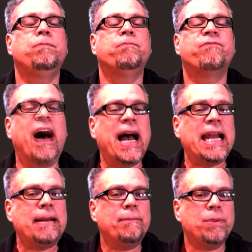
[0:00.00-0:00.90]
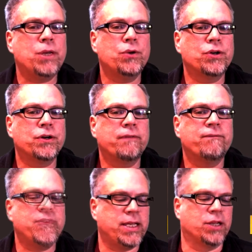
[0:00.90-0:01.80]
Fine Pewter
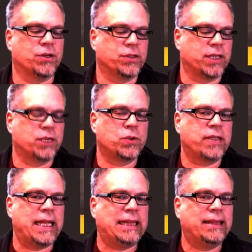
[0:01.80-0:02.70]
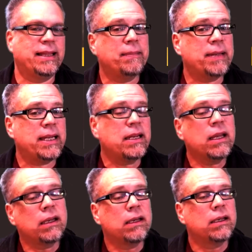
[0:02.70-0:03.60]
figures. This was a
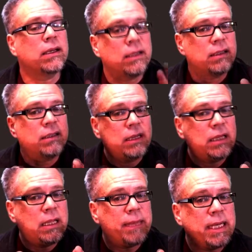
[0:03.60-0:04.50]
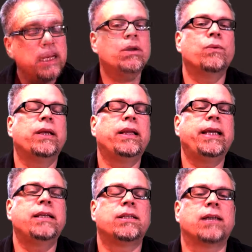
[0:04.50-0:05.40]
limited
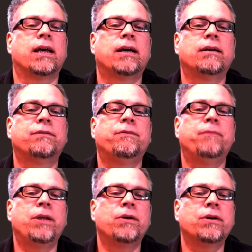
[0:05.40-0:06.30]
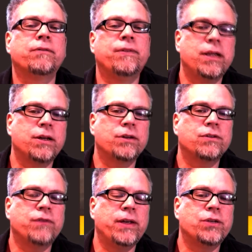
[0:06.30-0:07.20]
release of pewter
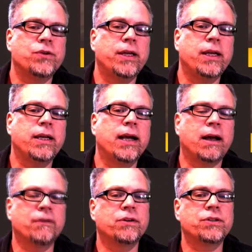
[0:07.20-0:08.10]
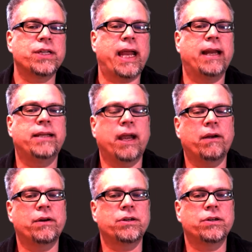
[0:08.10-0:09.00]
figures featuring covers and
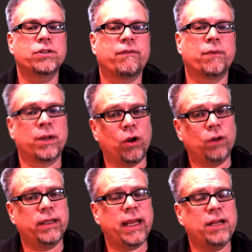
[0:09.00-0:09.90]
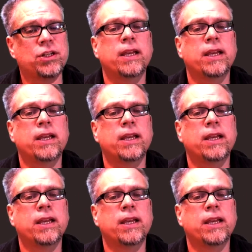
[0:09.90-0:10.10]
characters from the Golden Age.